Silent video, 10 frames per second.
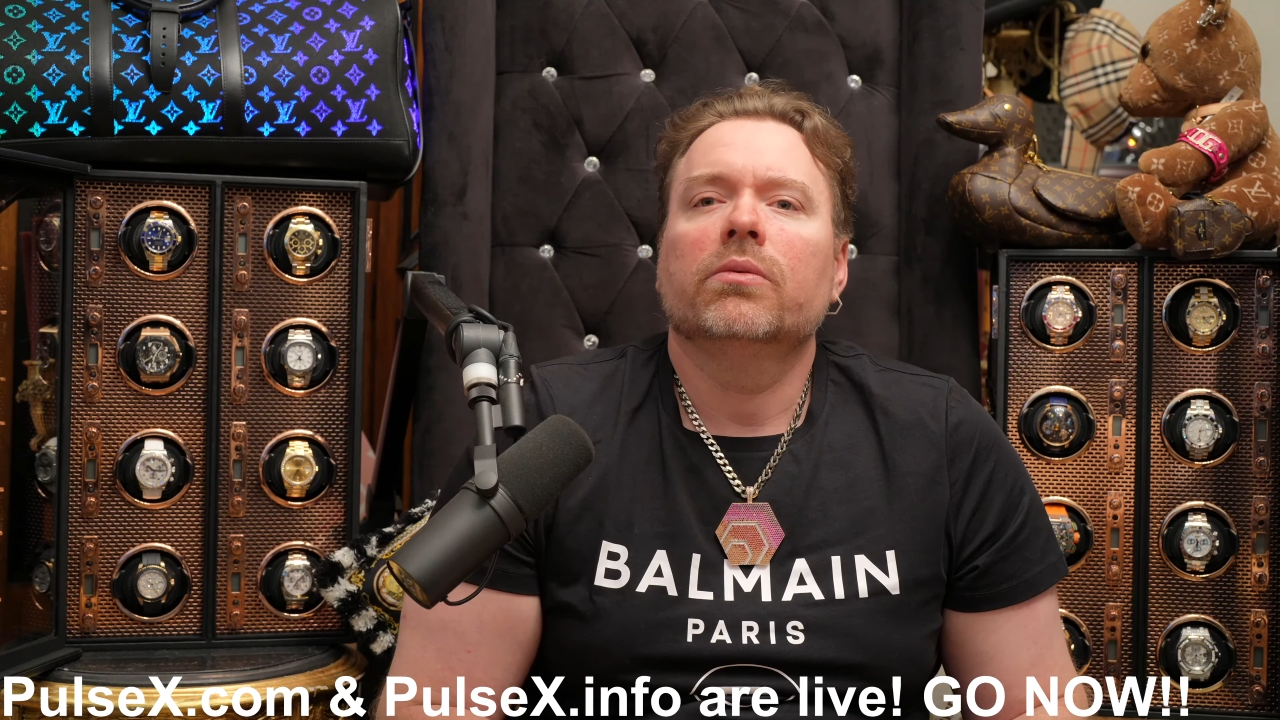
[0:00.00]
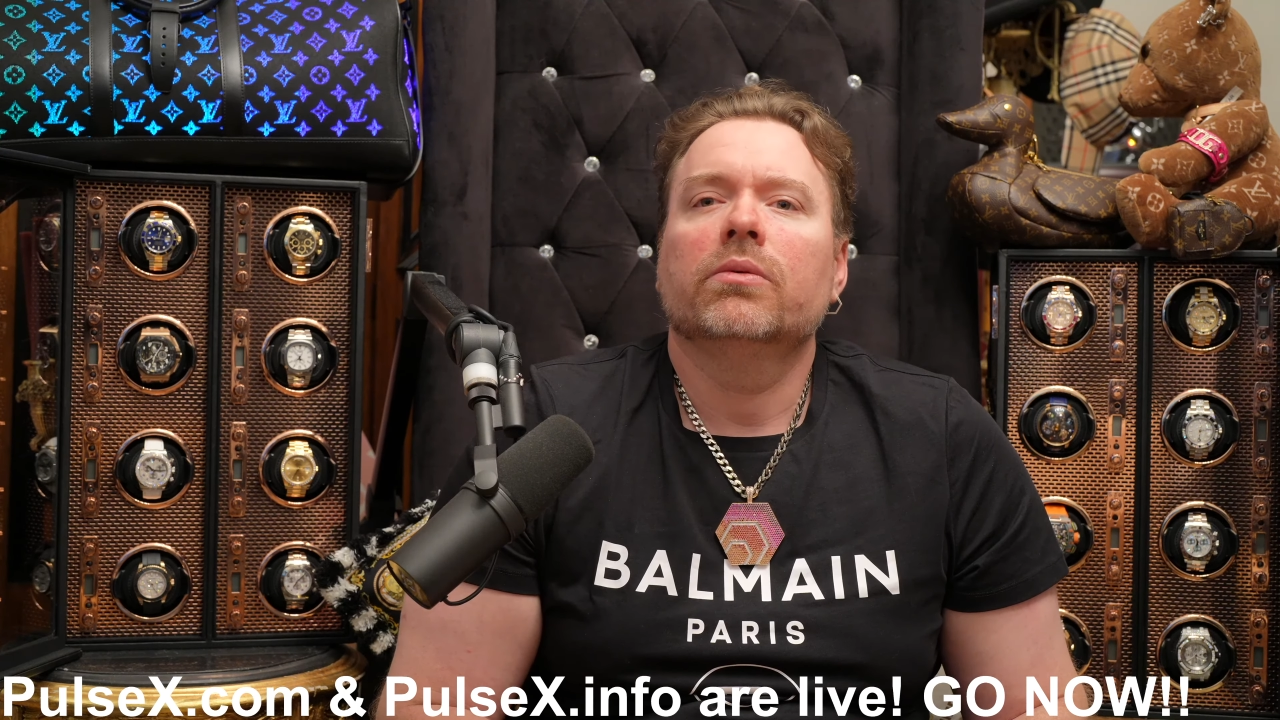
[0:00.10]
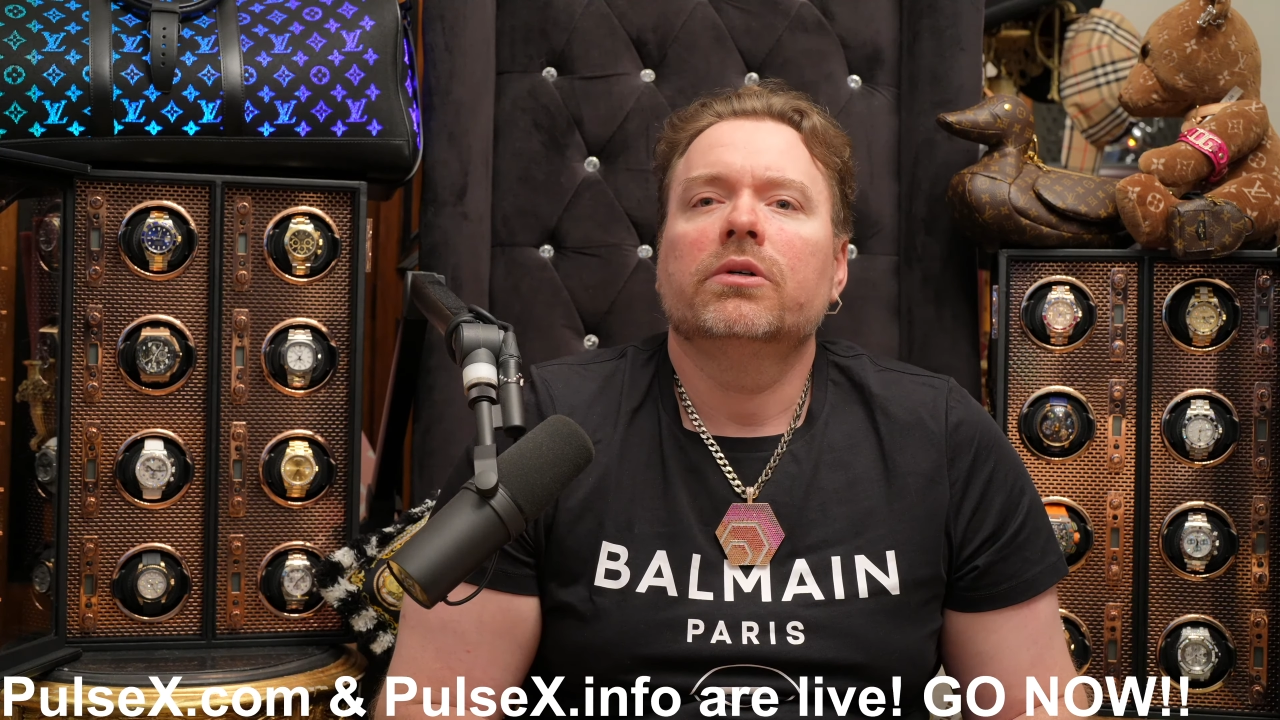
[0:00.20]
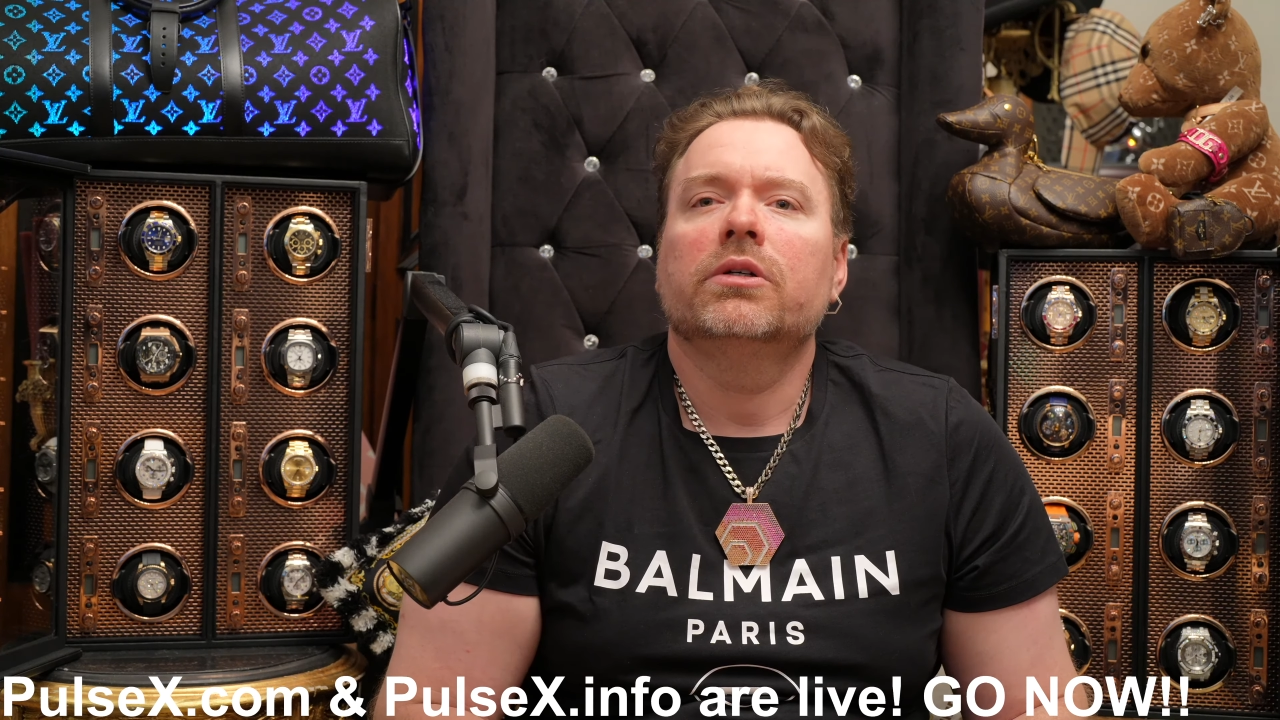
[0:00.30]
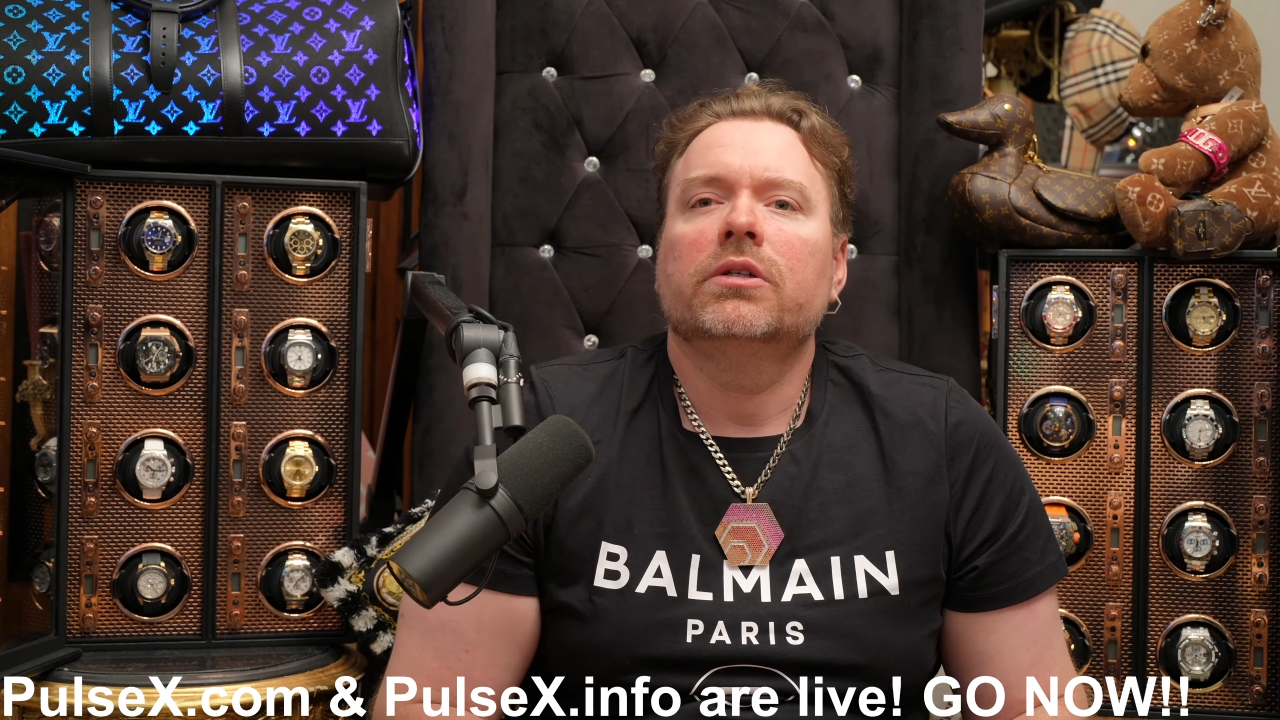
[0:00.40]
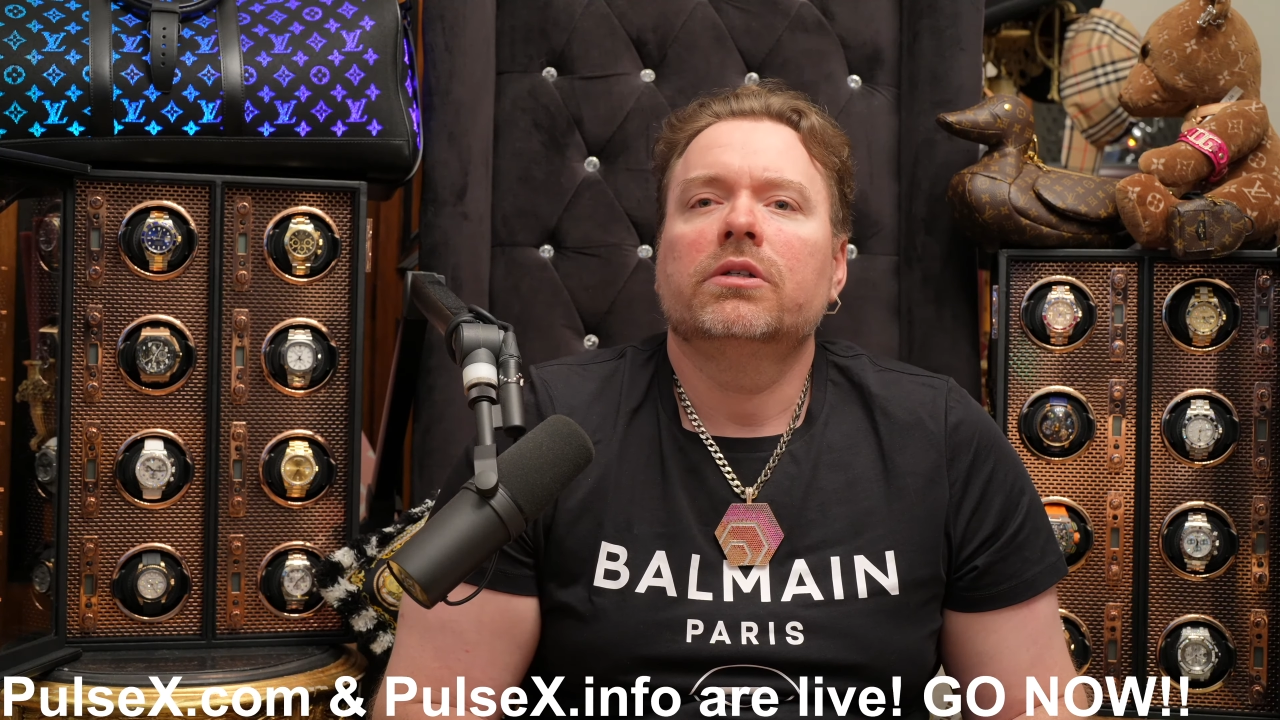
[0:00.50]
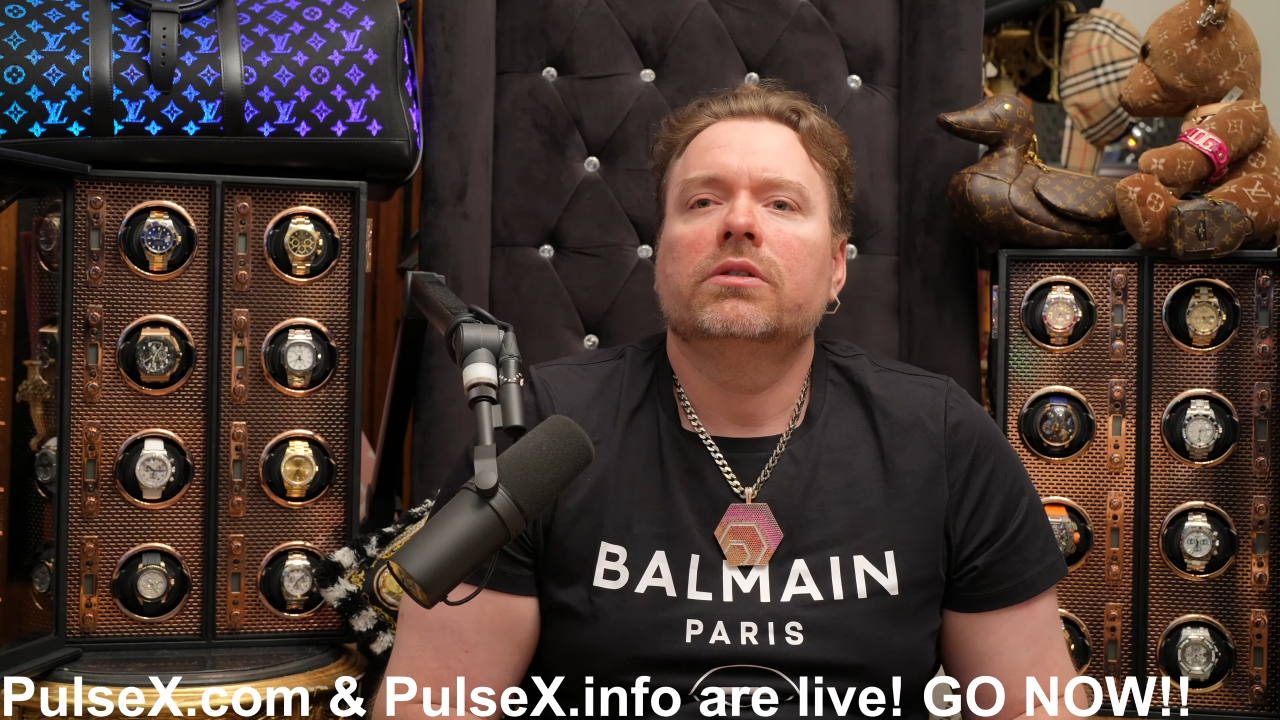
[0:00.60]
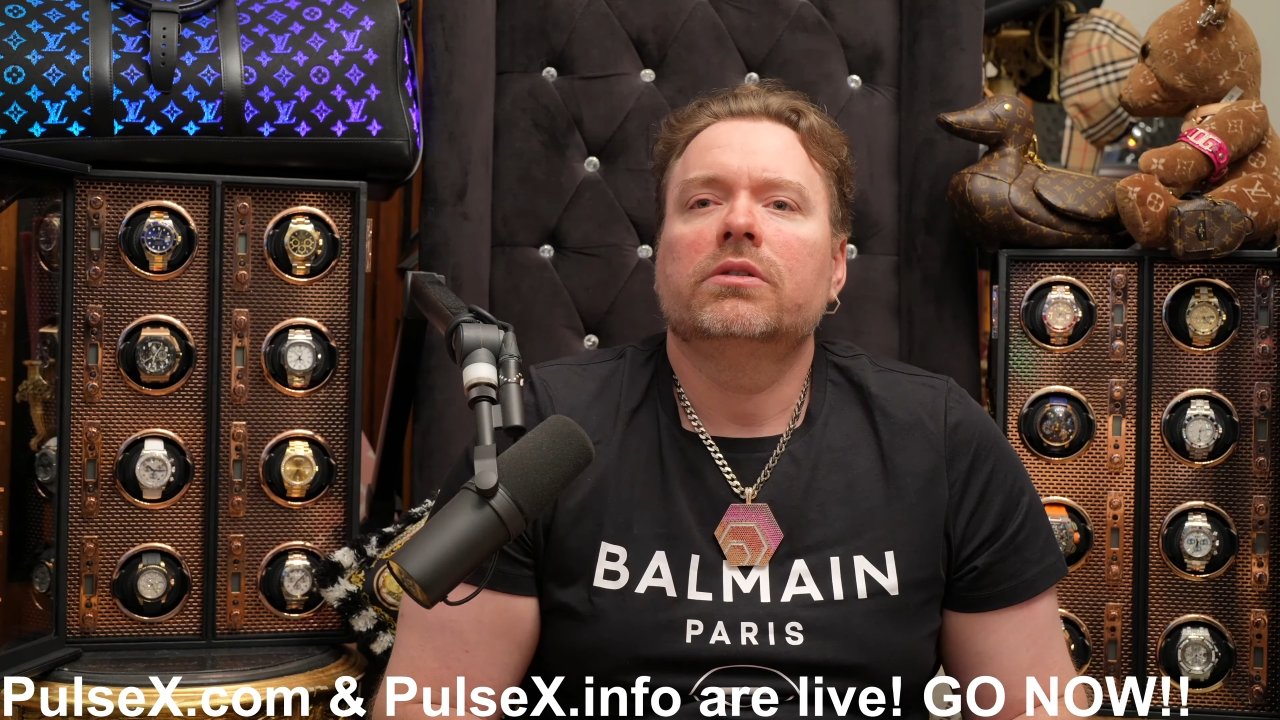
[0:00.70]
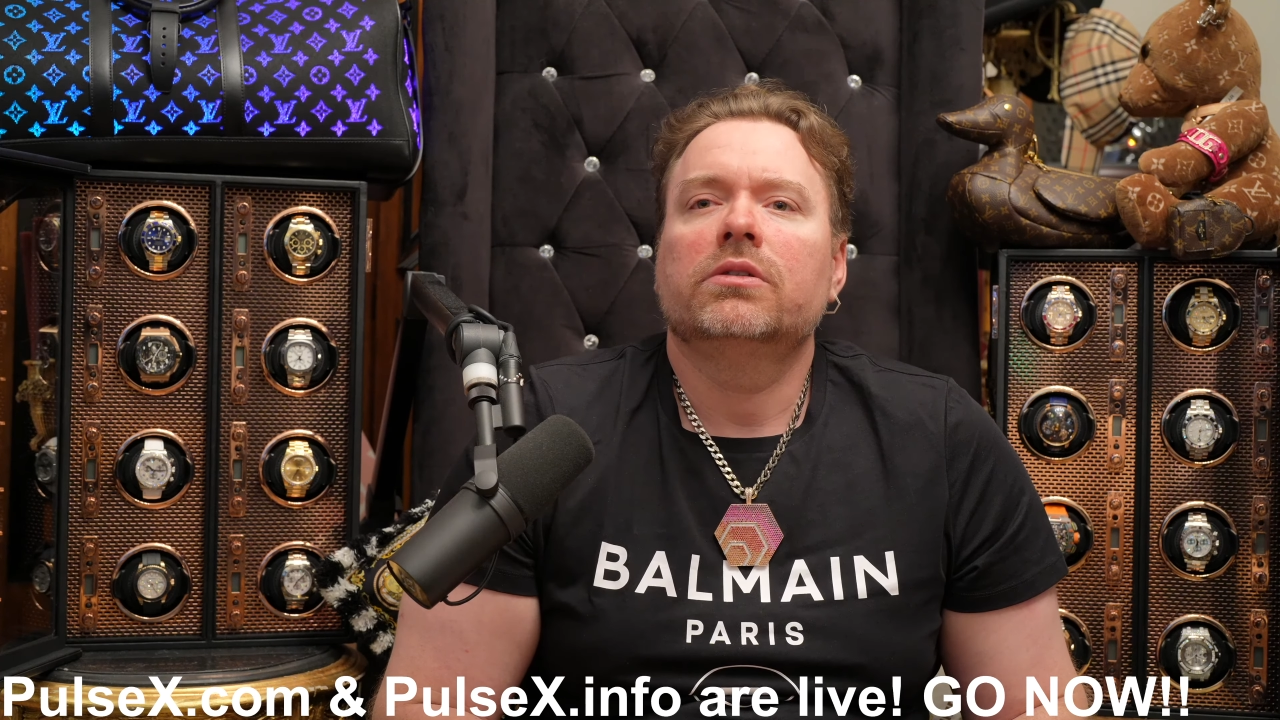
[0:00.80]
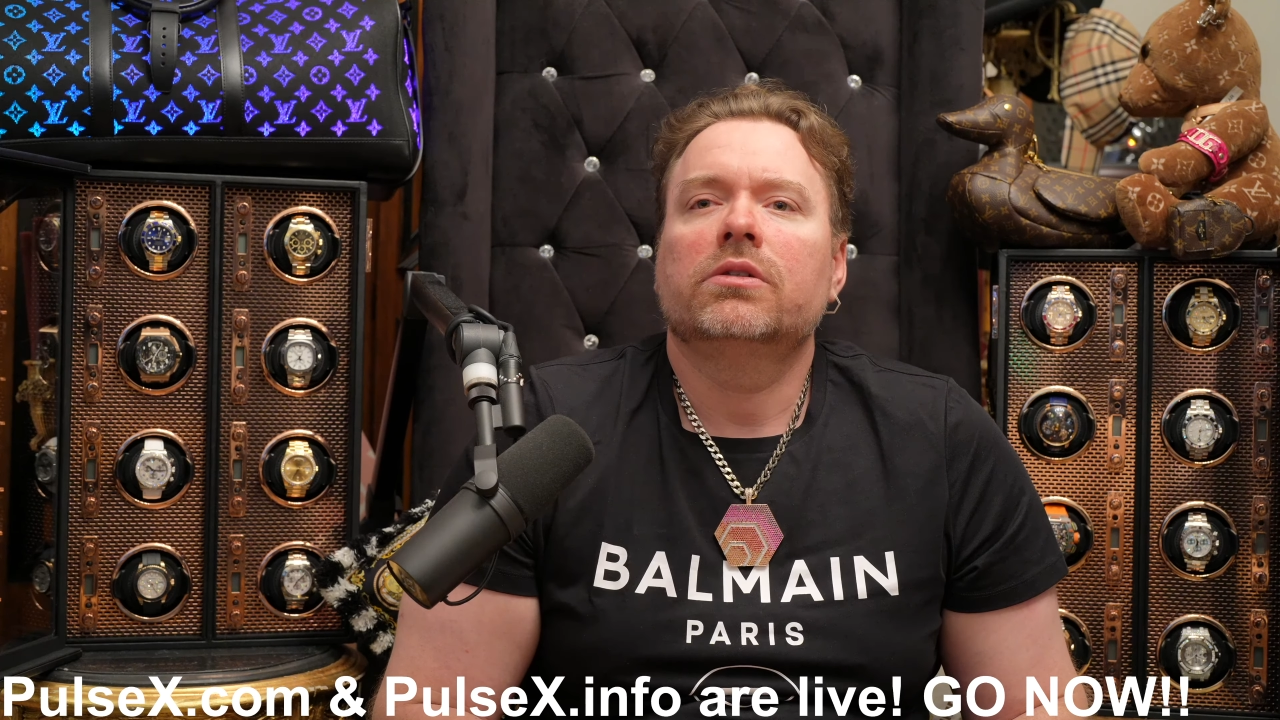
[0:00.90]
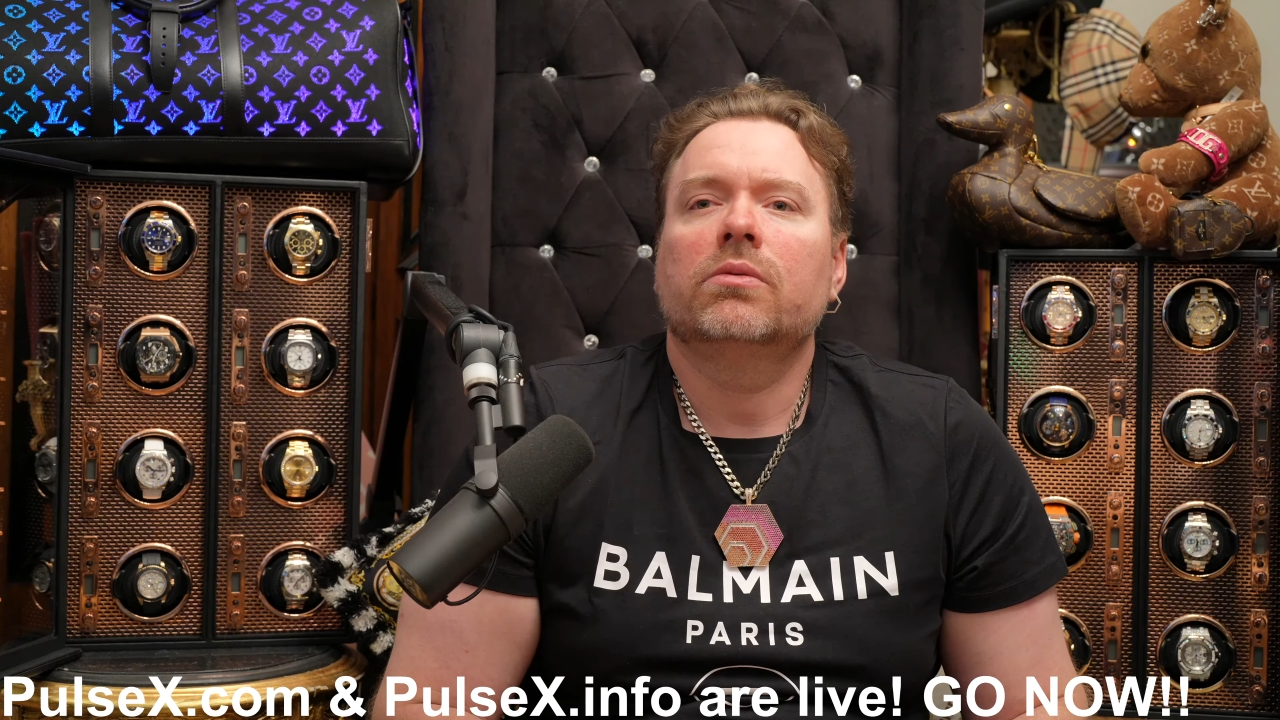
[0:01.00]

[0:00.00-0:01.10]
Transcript: was